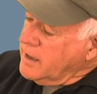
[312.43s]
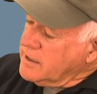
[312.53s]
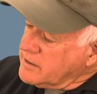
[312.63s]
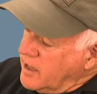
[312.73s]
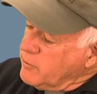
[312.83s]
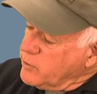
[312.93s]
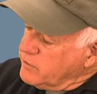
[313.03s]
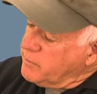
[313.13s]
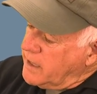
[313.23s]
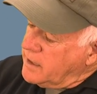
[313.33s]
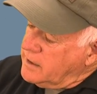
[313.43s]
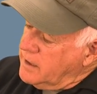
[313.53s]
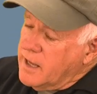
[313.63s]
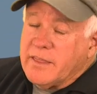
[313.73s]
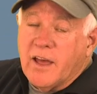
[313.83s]
that they would have made
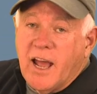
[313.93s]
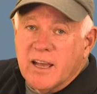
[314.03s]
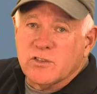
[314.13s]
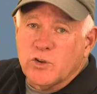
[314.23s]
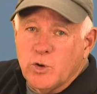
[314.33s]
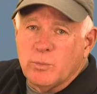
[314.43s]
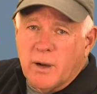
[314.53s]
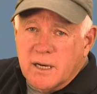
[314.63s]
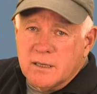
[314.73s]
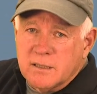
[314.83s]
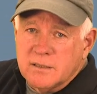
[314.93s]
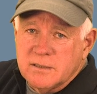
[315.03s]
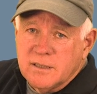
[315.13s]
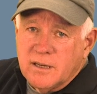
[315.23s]
the S2 button